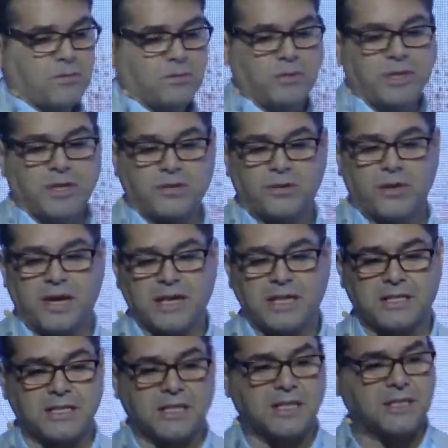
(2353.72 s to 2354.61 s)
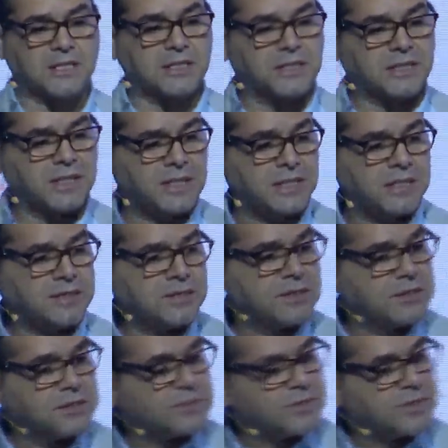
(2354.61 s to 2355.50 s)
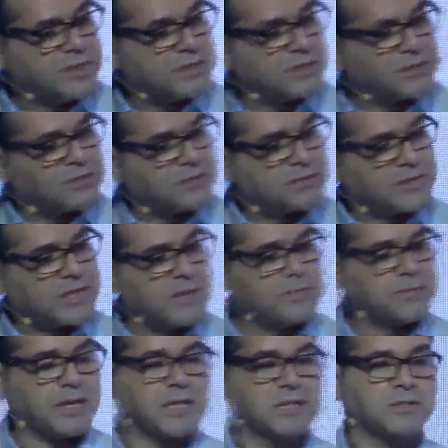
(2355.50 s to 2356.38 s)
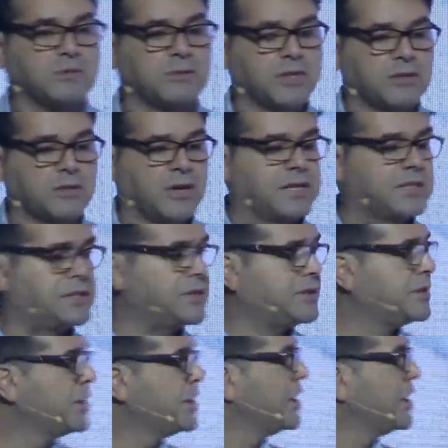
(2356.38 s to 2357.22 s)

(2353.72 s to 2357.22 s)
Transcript: we created these sort of templates. So we created